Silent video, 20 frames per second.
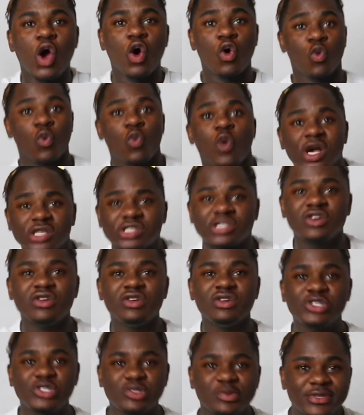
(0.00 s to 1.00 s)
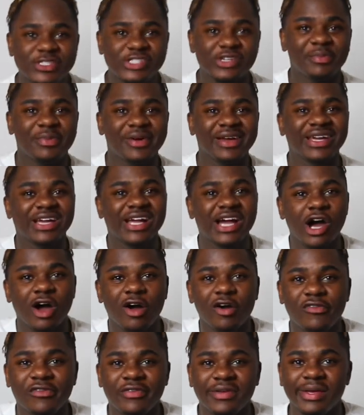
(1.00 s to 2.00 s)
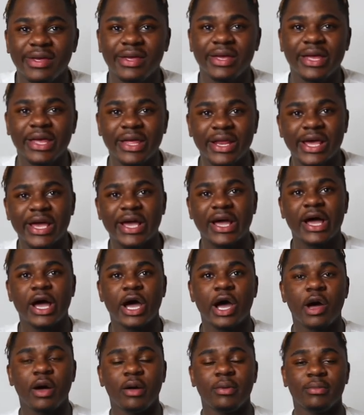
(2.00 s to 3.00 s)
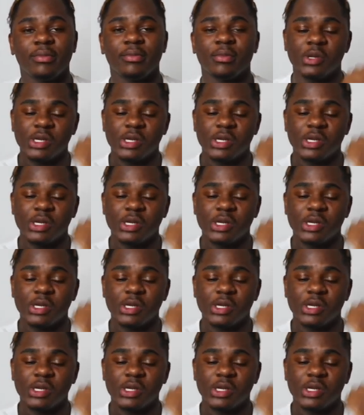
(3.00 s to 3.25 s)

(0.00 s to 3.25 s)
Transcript: What's good, YouTube? It's your boy Calvin, and